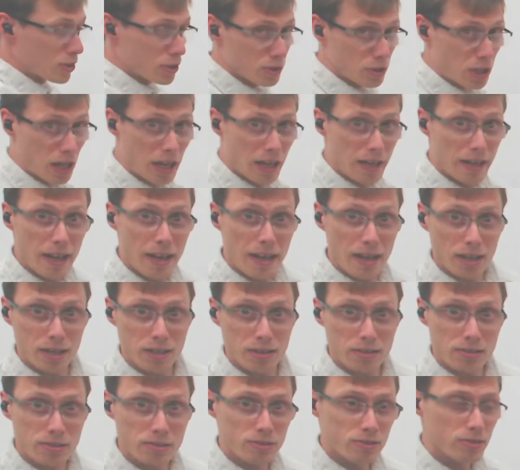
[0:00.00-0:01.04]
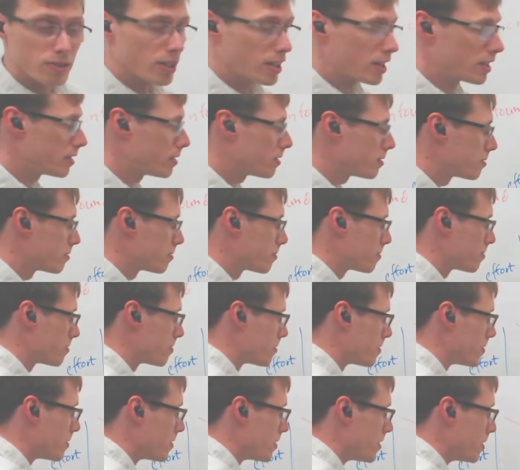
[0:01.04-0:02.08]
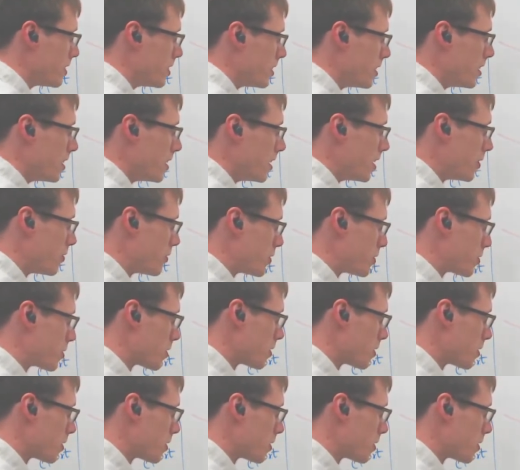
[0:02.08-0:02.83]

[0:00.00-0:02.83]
you got an A, right? If you're